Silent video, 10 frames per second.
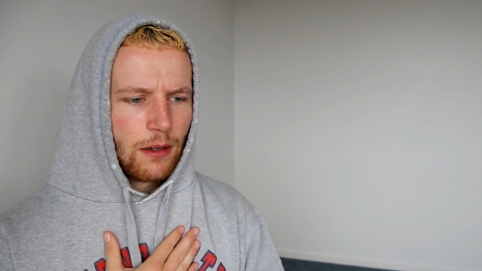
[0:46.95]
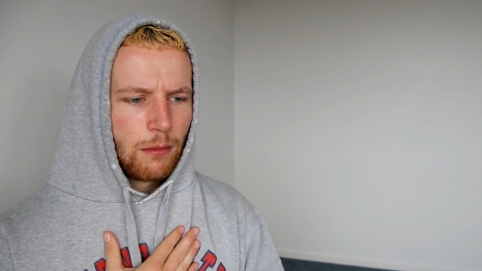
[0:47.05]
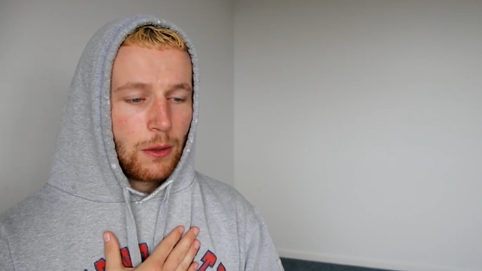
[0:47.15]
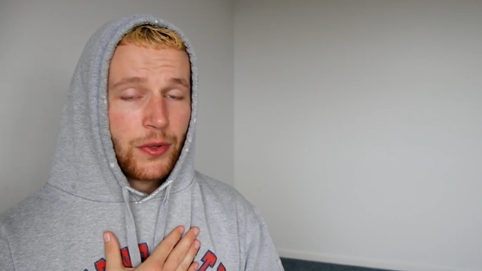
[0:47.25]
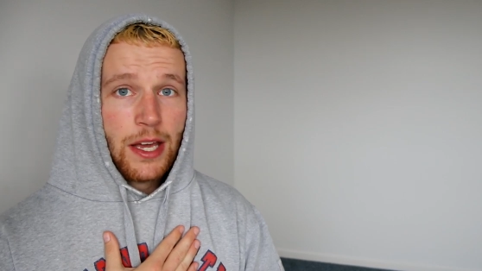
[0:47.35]

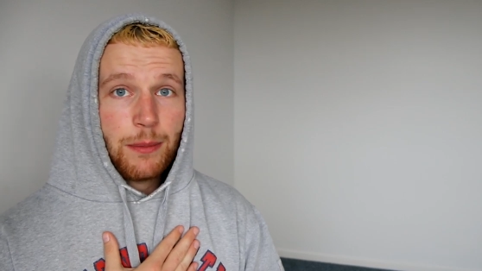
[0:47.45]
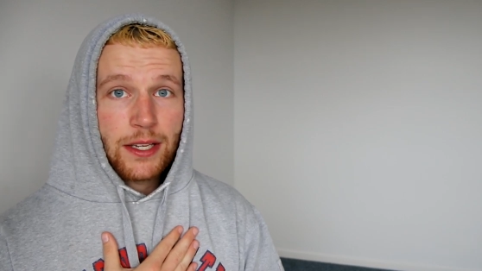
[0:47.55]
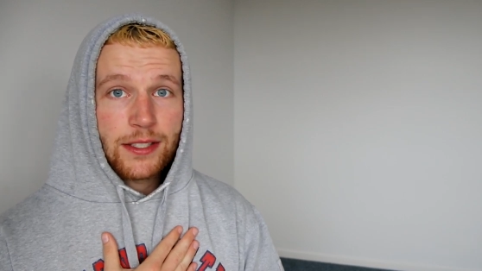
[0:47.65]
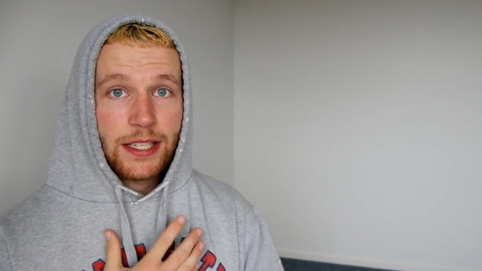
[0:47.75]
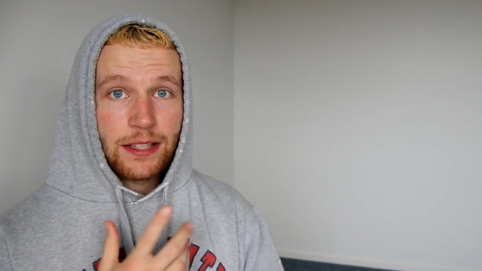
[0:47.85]
But with that
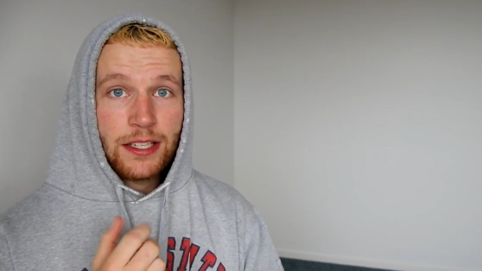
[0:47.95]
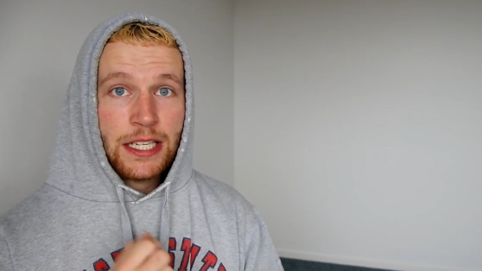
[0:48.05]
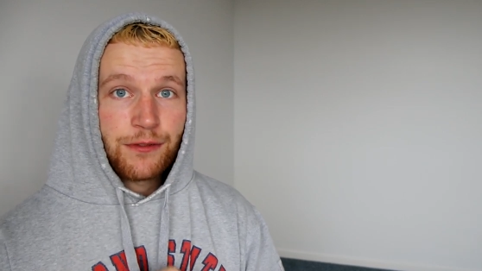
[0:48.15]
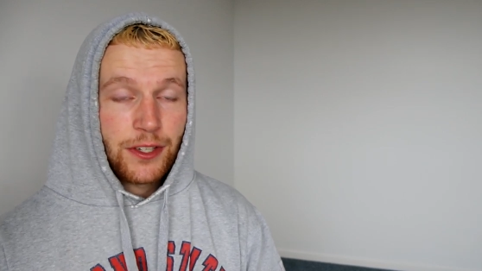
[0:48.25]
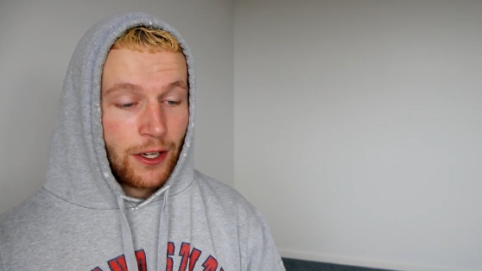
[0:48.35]
being said, the
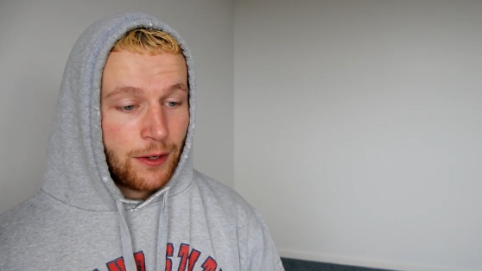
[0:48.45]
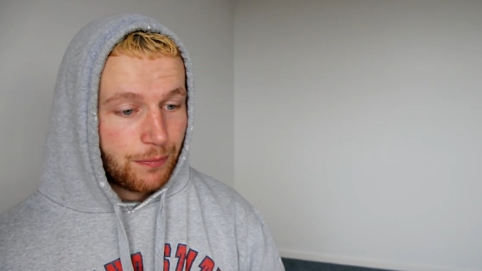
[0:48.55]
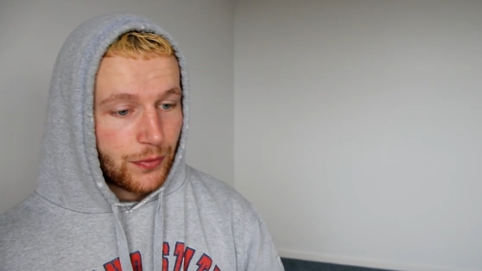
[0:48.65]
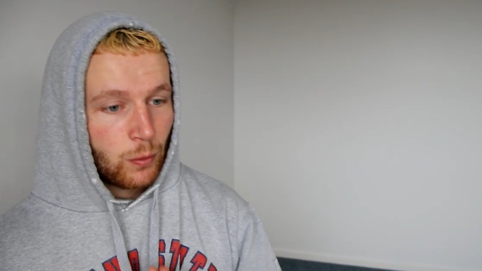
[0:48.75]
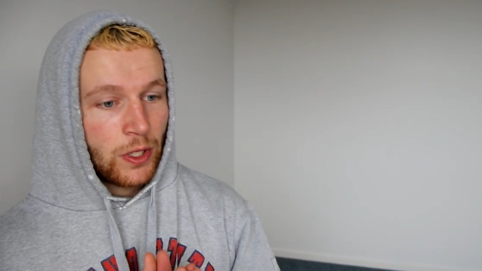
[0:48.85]
next video,
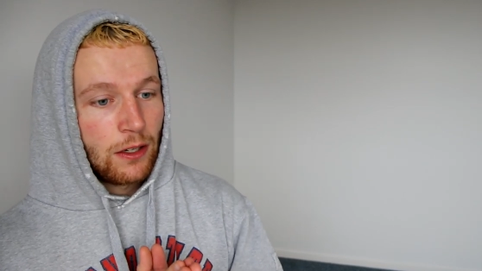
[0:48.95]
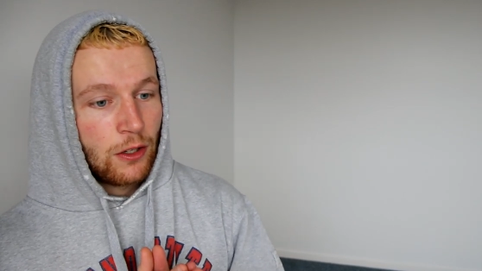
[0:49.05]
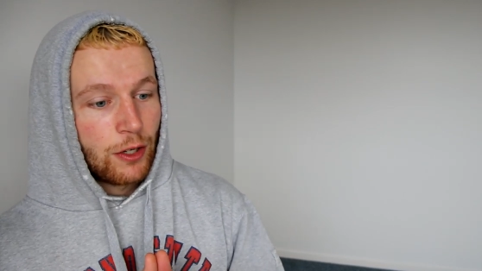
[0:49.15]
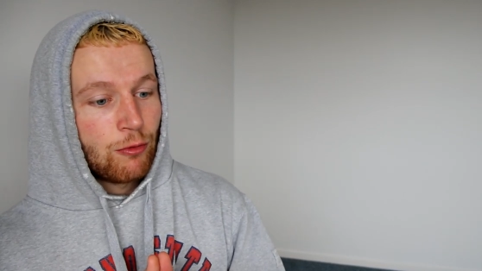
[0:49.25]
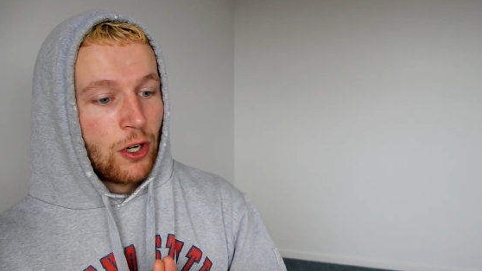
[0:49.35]
we're going to
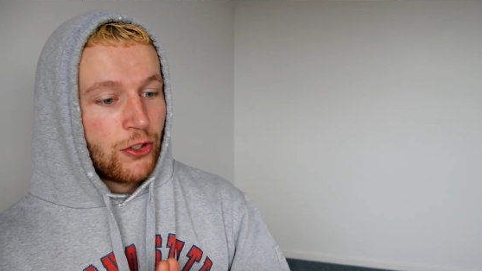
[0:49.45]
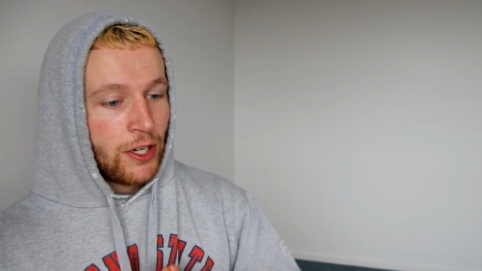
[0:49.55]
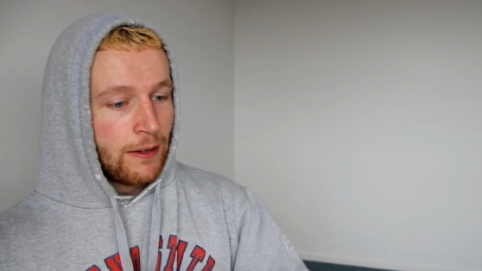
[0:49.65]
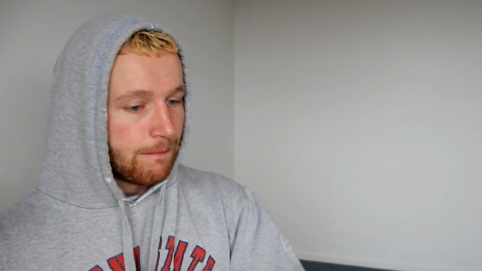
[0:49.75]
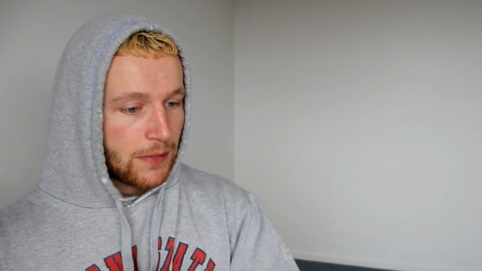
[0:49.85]
look at
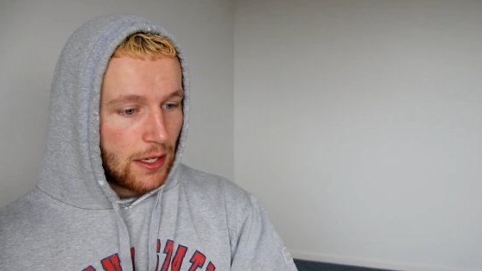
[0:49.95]
Rodger,